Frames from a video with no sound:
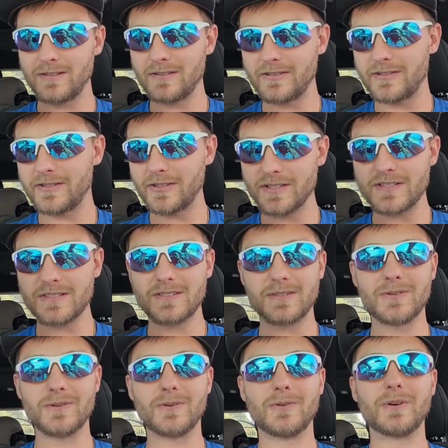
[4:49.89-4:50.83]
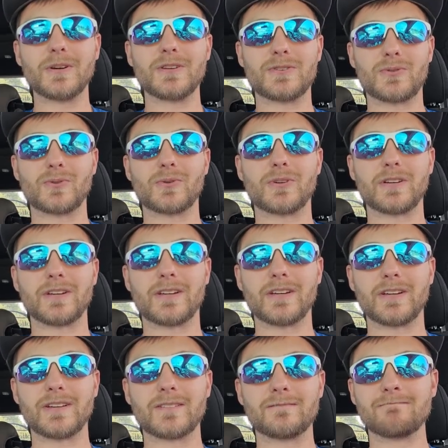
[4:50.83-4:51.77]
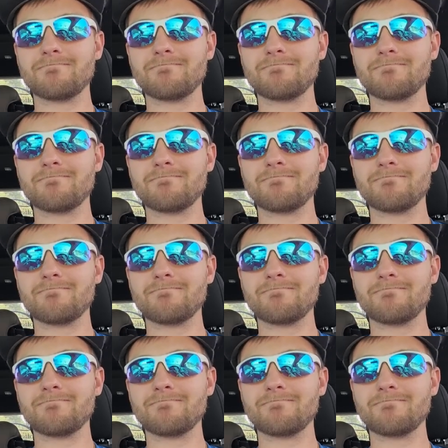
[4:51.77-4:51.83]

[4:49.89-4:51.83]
just to enjoy it again.